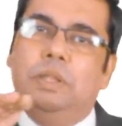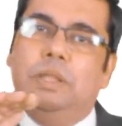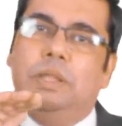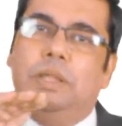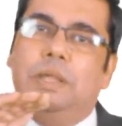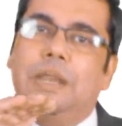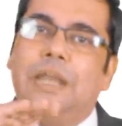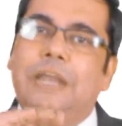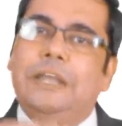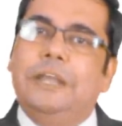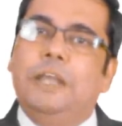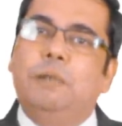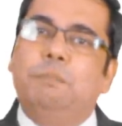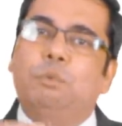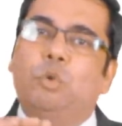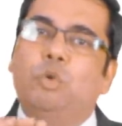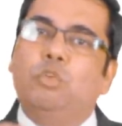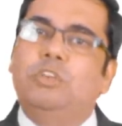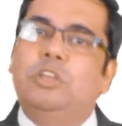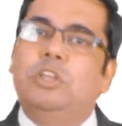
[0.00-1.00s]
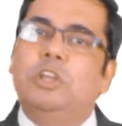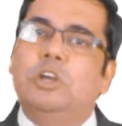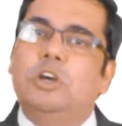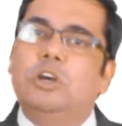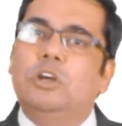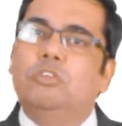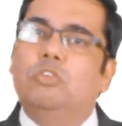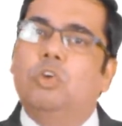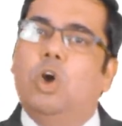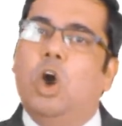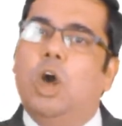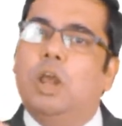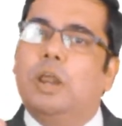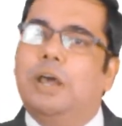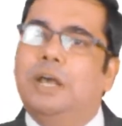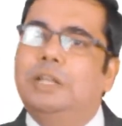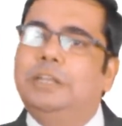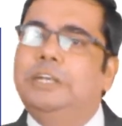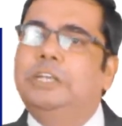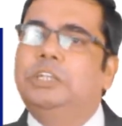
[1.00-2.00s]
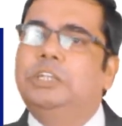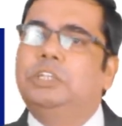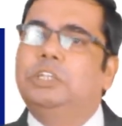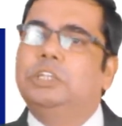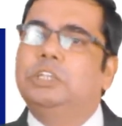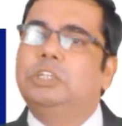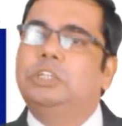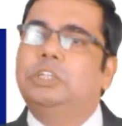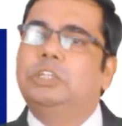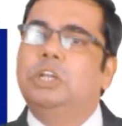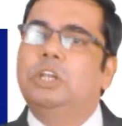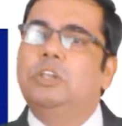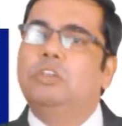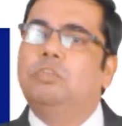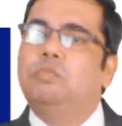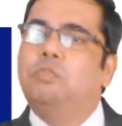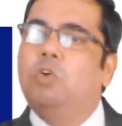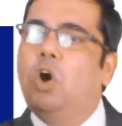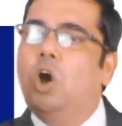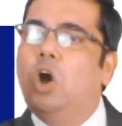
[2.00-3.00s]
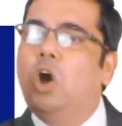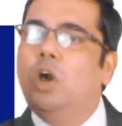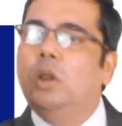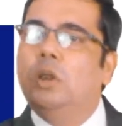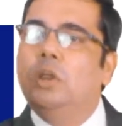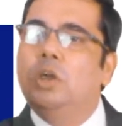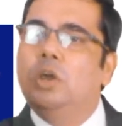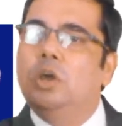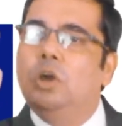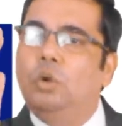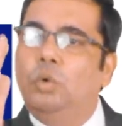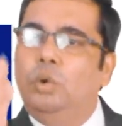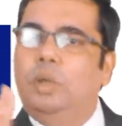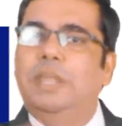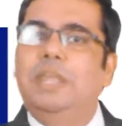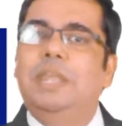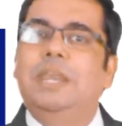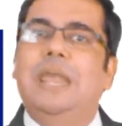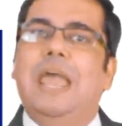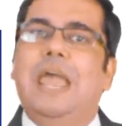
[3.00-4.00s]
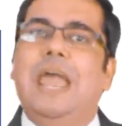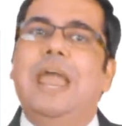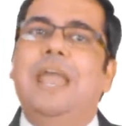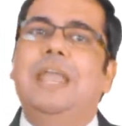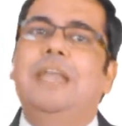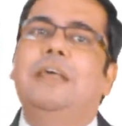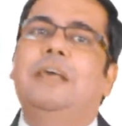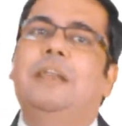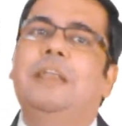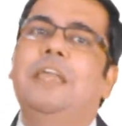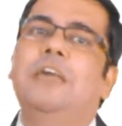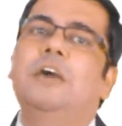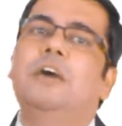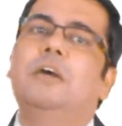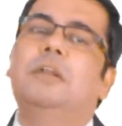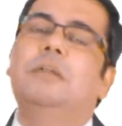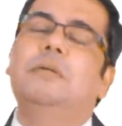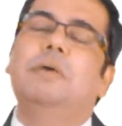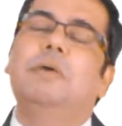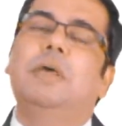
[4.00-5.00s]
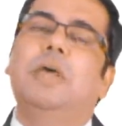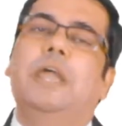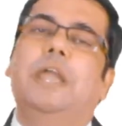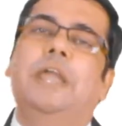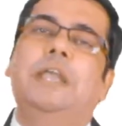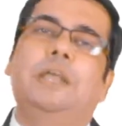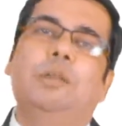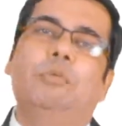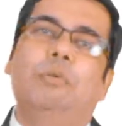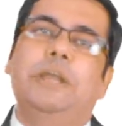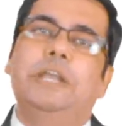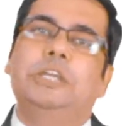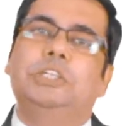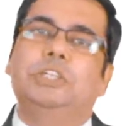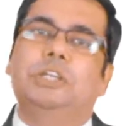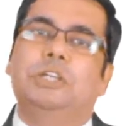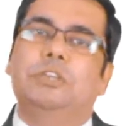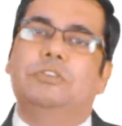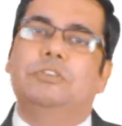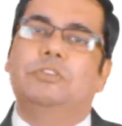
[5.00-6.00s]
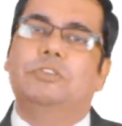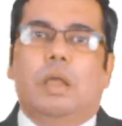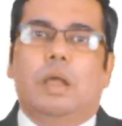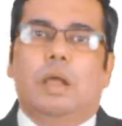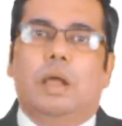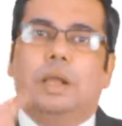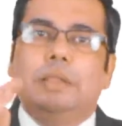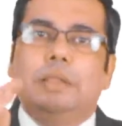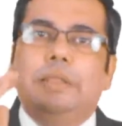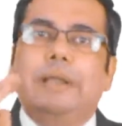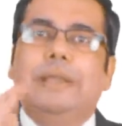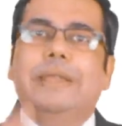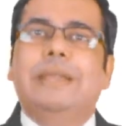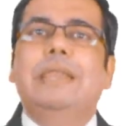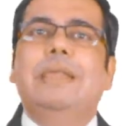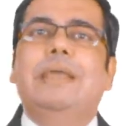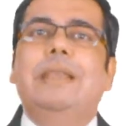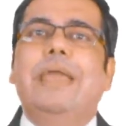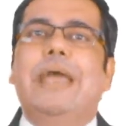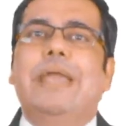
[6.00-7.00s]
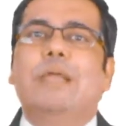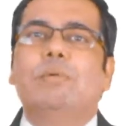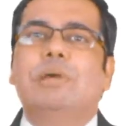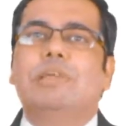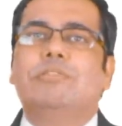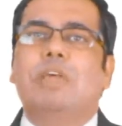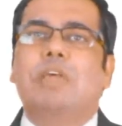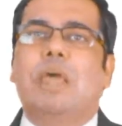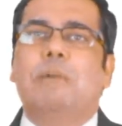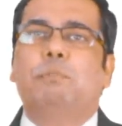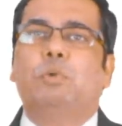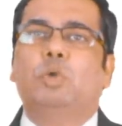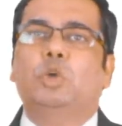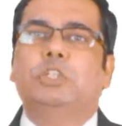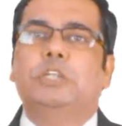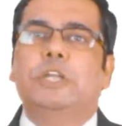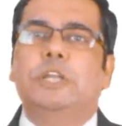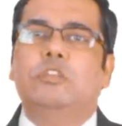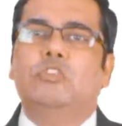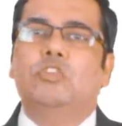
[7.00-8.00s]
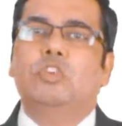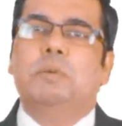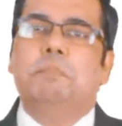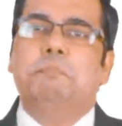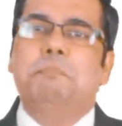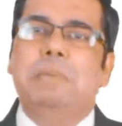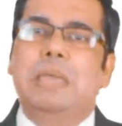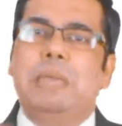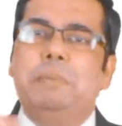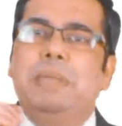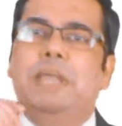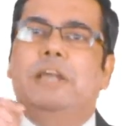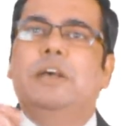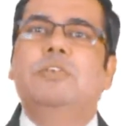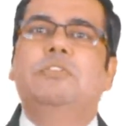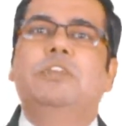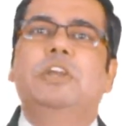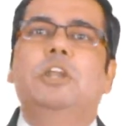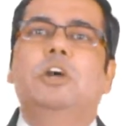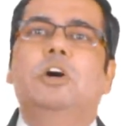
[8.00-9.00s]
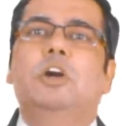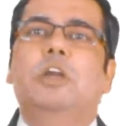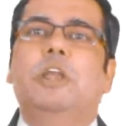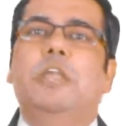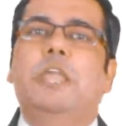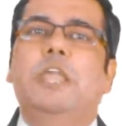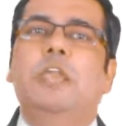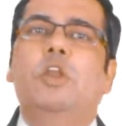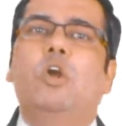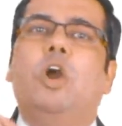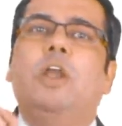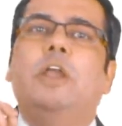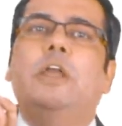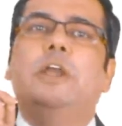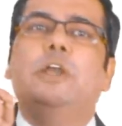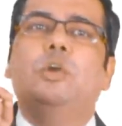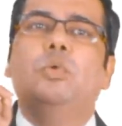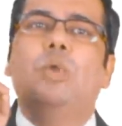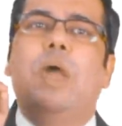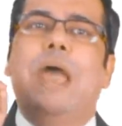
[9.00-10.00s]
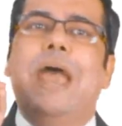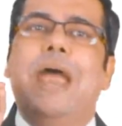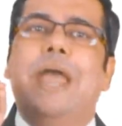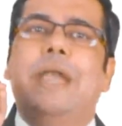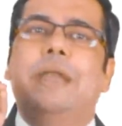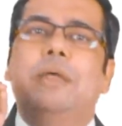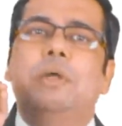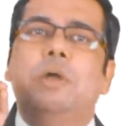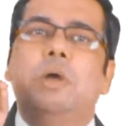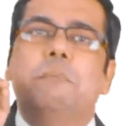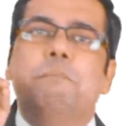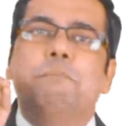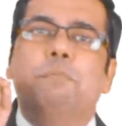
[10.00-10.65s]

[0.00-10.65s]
related procedures or other instructions for routine and rare interventions. Other technically advanced approaches may be considered in order to add